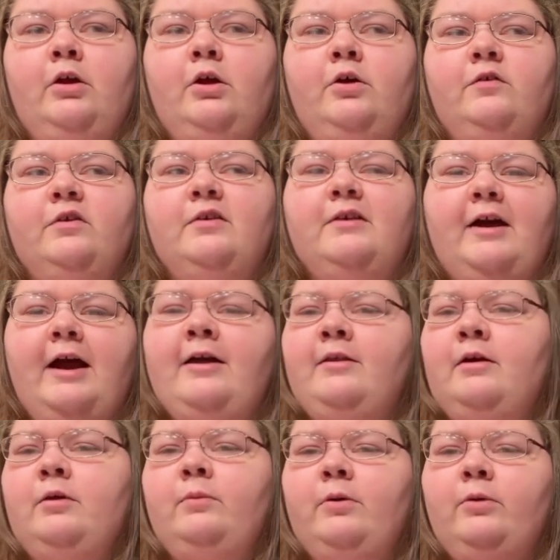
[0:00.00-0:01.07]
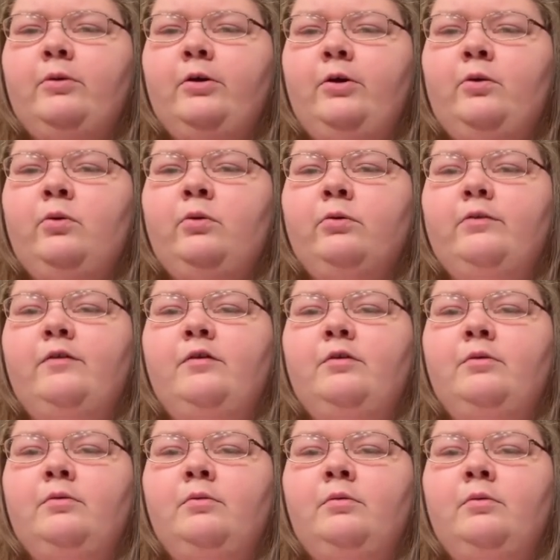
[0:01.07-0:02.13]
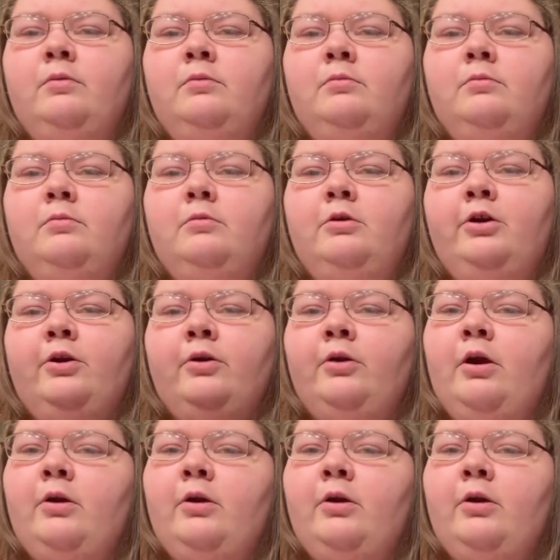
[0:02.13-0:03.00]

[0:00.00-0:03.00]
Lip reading: so I was like, I think it'd be really cool to, you know, not